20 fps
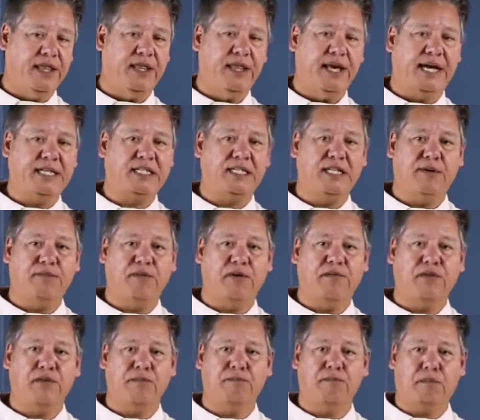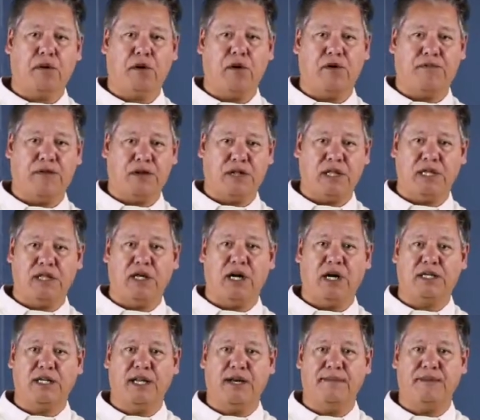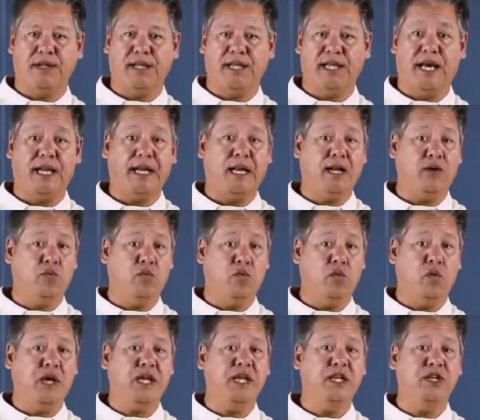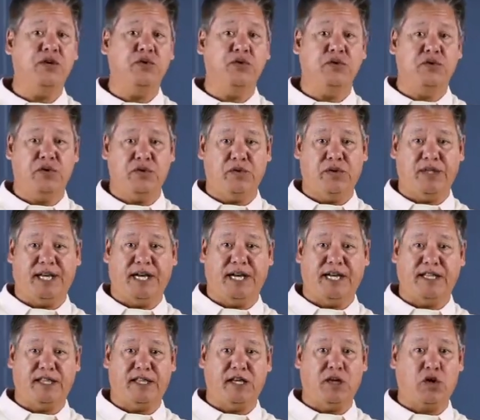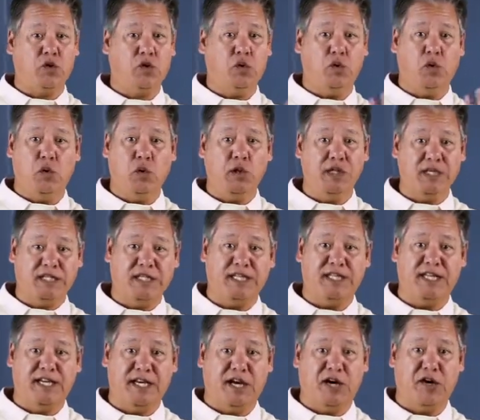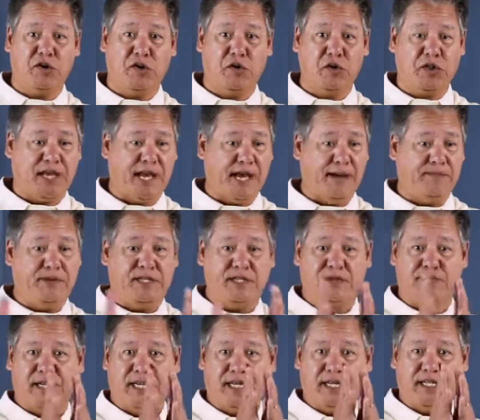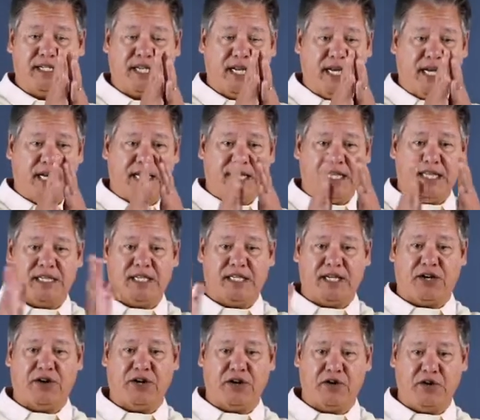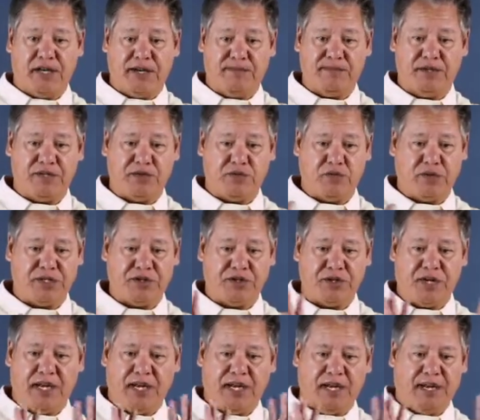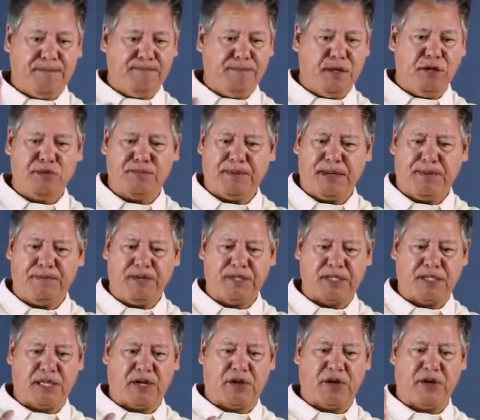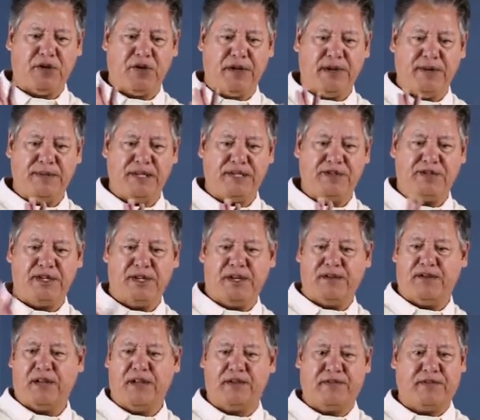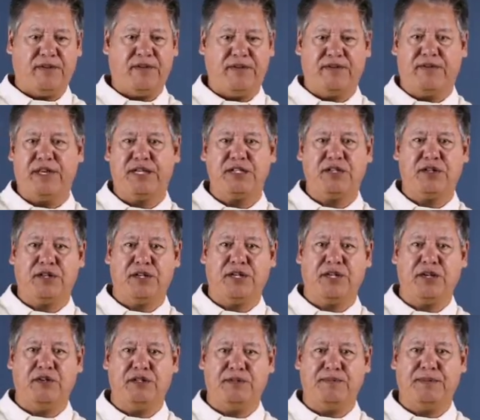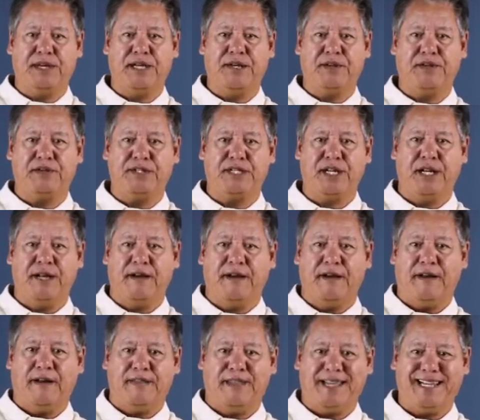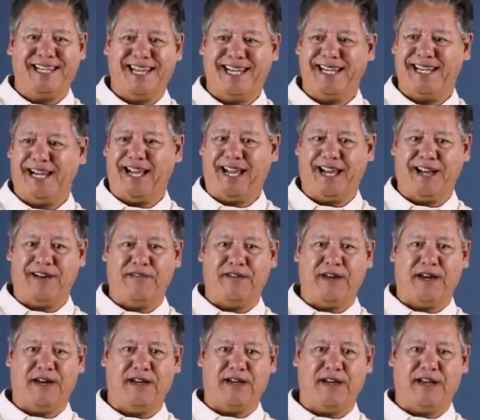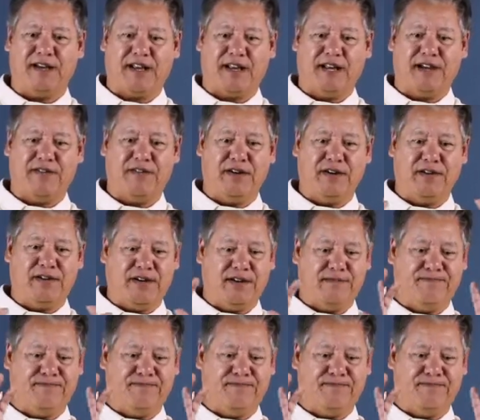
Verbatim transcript: that subwoofer perfectly locked up to that. And when you do that, the coolest thing on earth happens because the stereo image, which most people stereo image, if, if these are the two speakers, they tend to have a kind of a,